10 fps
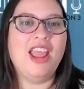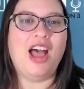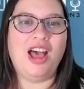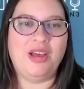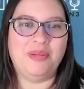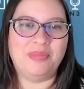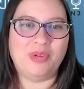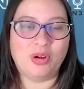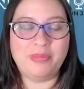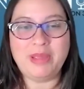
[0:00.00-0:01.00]
um,
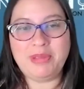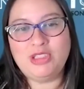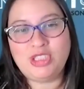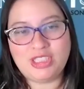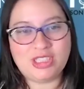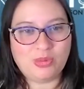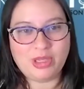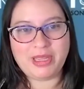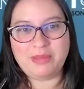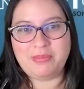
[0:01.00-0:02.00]
or maybe she still
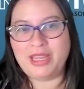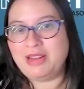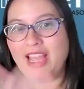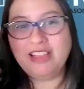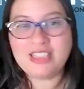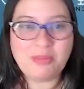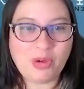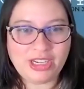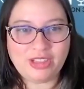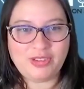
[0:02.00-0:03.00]
will be, but at some
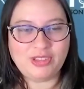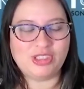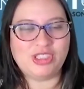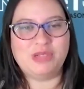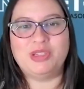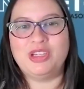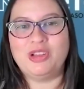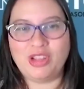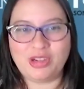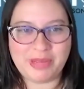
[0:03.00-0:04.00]
point in the future, she will no
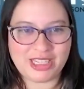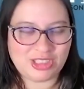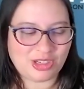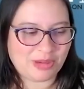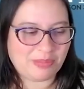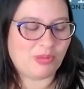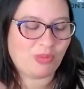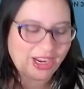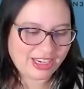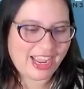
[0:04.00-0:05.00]
longer be a student. But
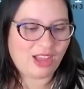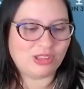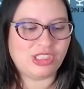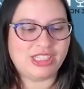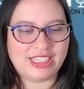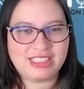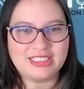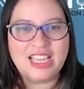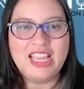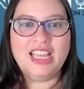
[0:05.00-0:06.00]
right now, she
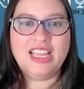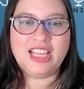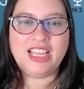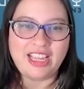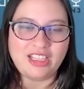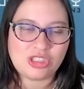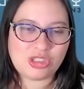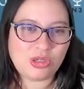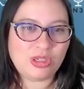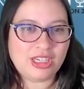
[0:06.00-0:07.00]
is a
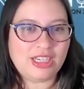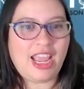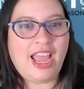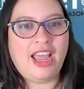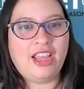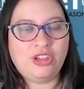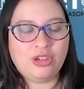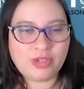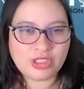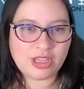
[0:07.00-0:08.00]
student at
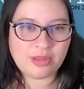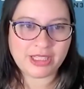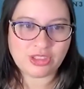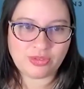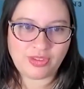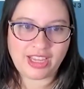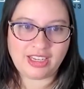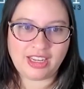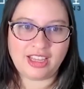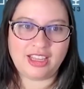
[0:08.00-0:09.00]
University of
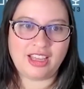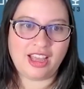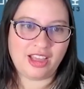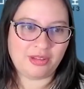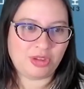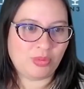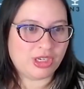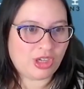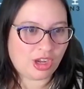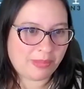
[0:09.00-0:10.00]
Pennsylvania. Uh, you want
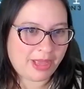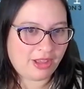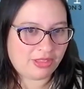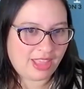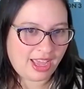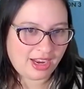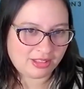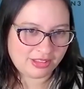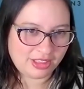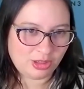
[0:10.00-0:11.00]
to talk about that a
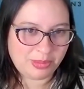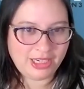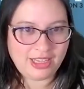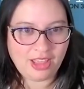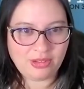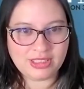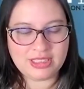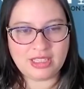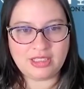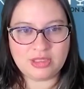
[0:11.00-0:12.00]
little bit, Kathryn?
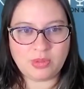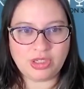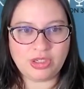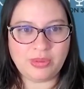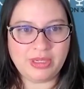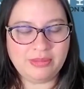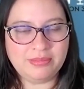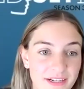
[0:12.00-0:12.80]
Tell us what sure. you're doing.